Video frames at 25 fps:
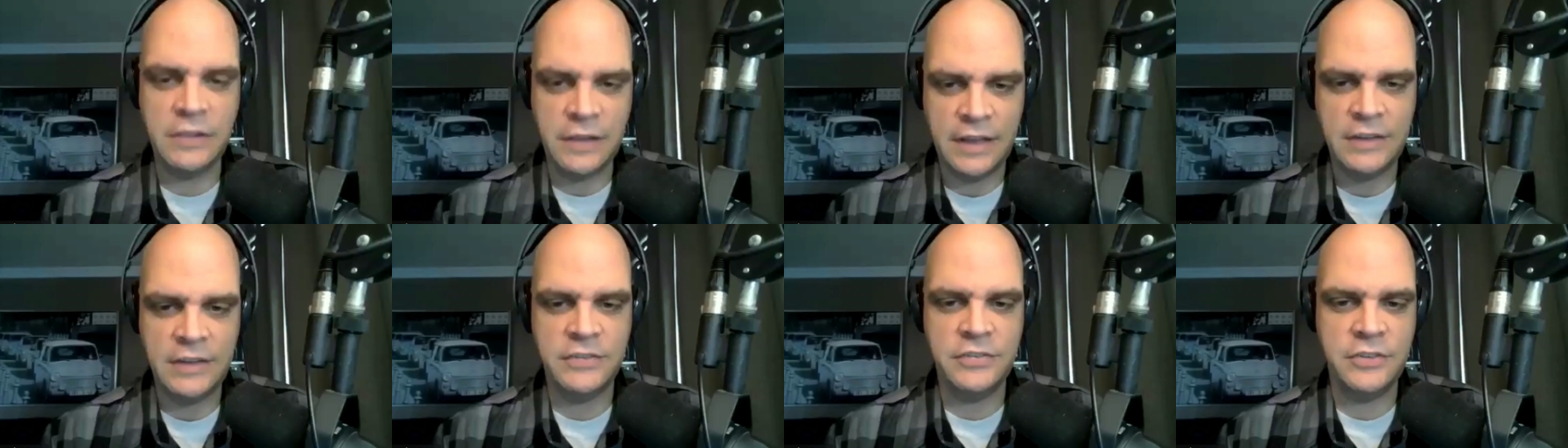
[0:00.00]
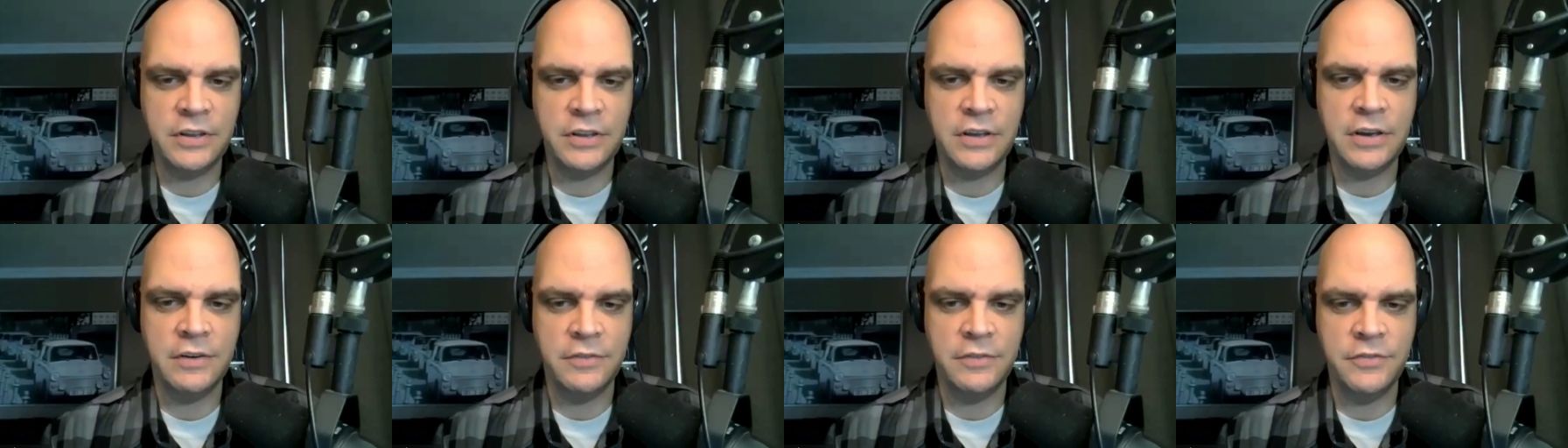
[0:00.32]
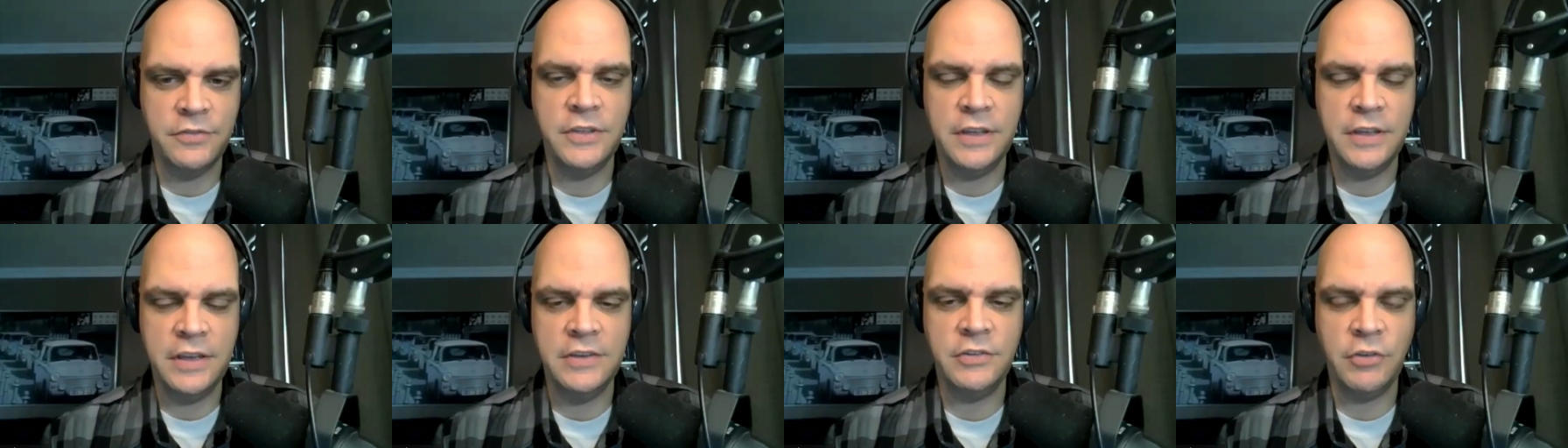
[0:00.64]
list
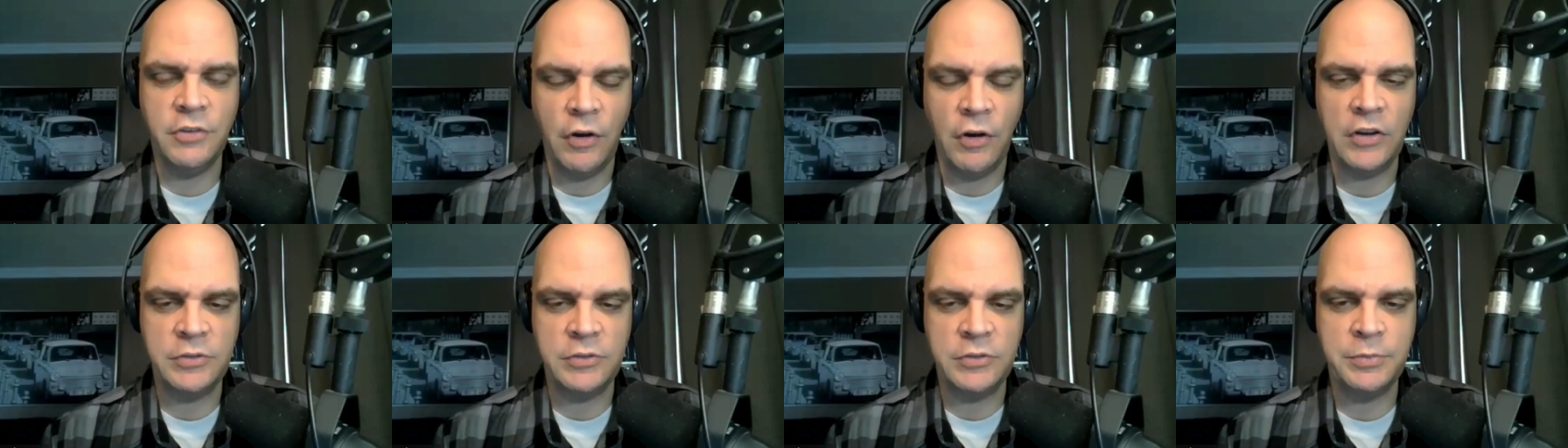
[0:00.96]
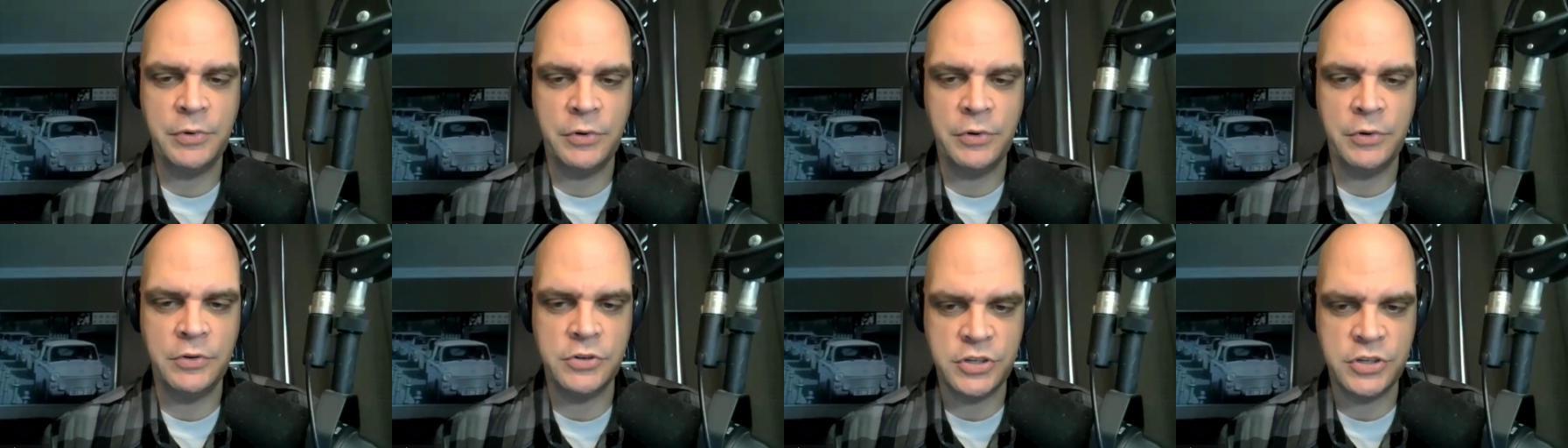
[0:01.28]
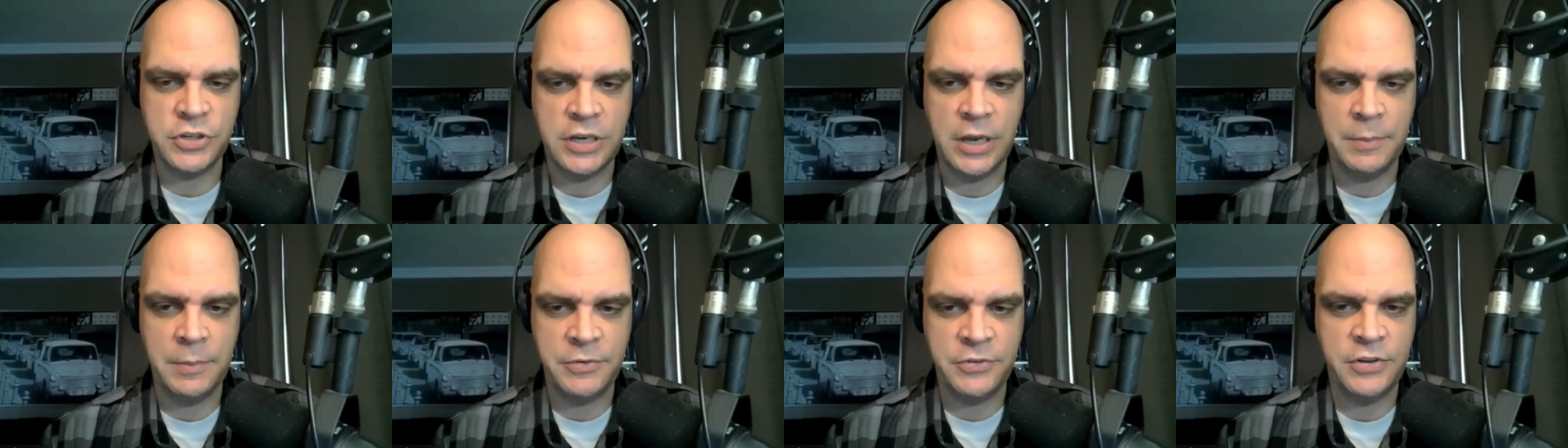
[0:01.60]
of these hospital
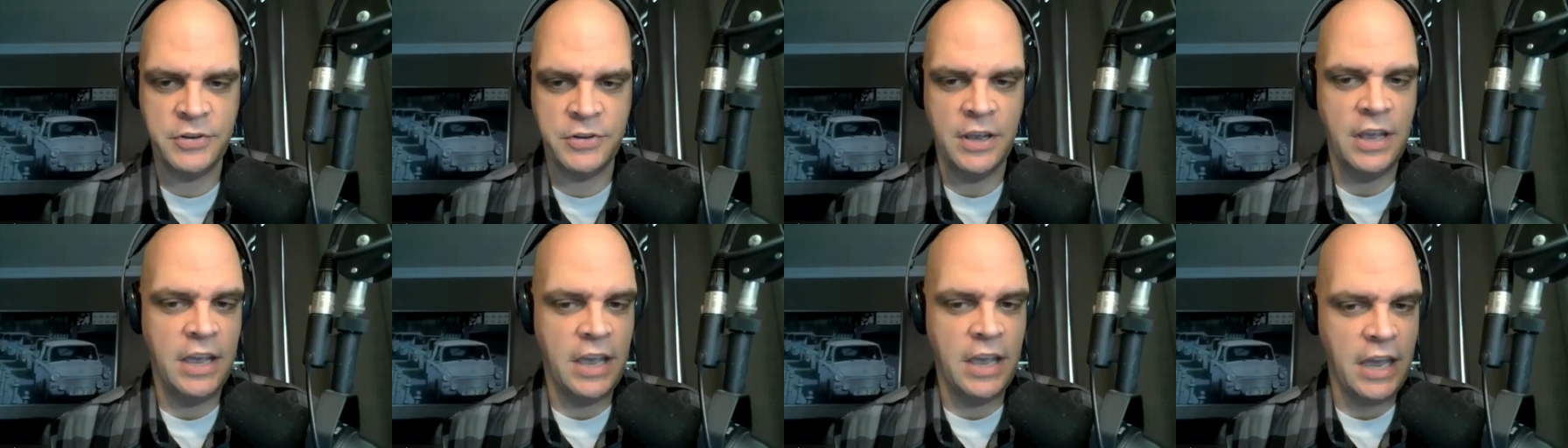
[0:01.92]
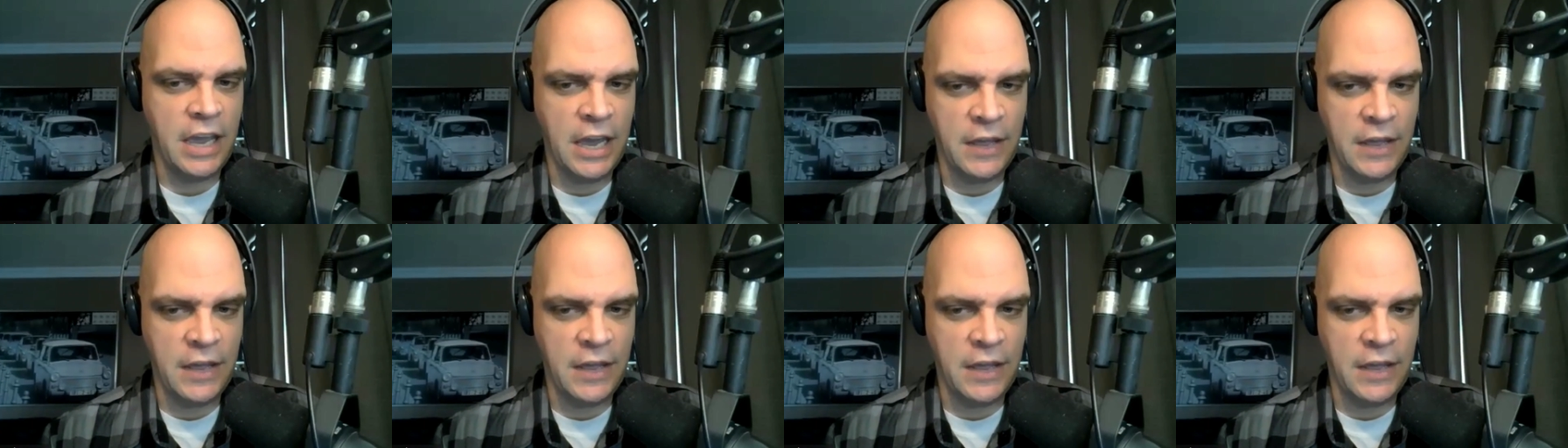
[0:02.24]
ships, yep.